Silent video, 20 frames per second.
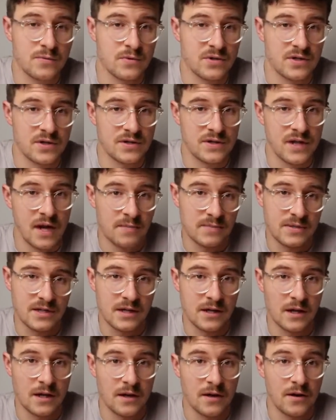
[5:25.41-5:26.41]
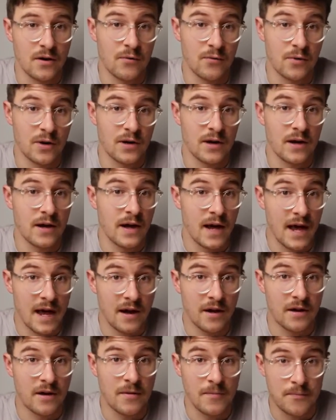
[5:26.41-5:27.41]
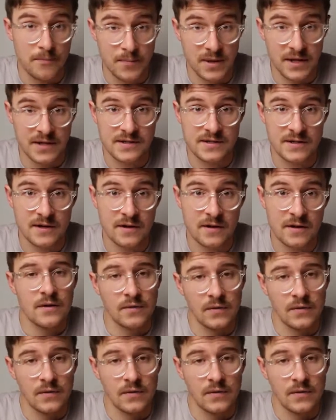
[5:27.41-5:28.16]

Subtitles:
which is MTN Arena and Miggster.